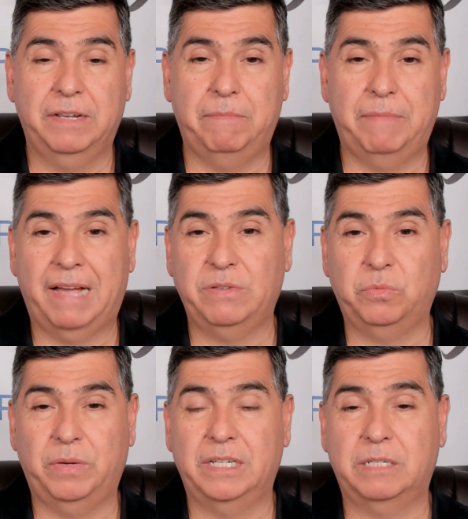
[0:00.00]
Mavs
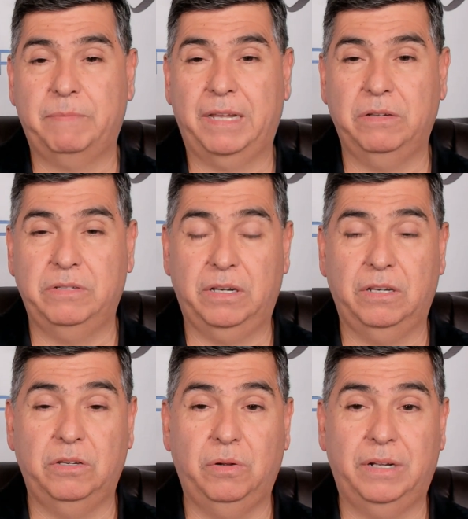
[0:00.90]
win despite
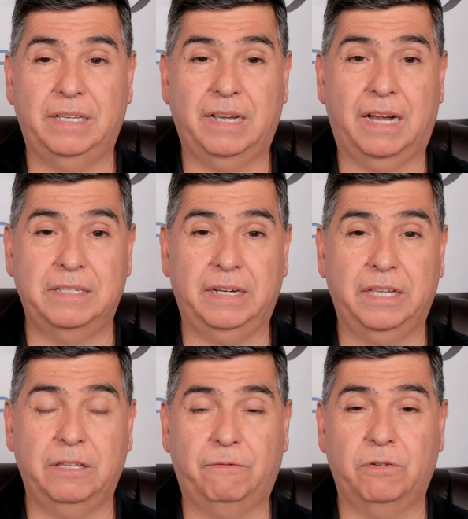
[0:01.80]
losing Luka Doncic
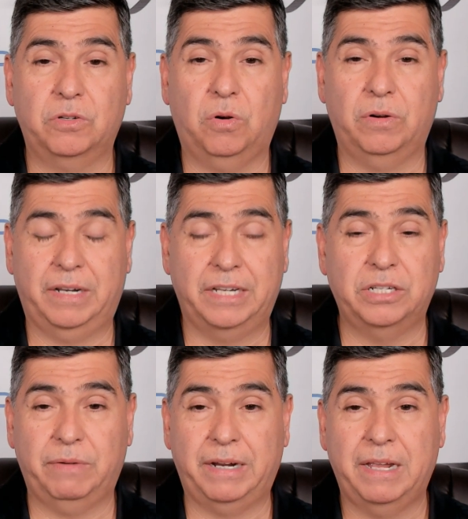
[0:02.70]
in the first quarter to
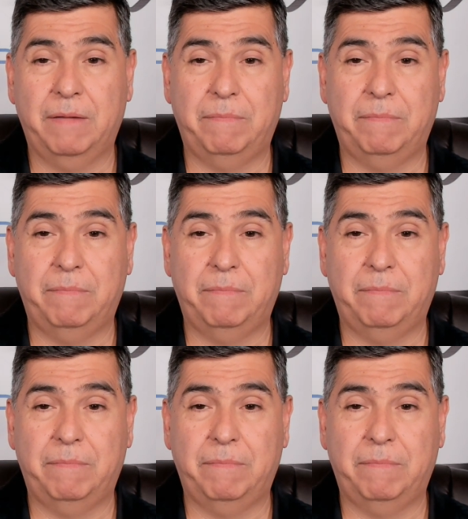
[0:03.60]
injury.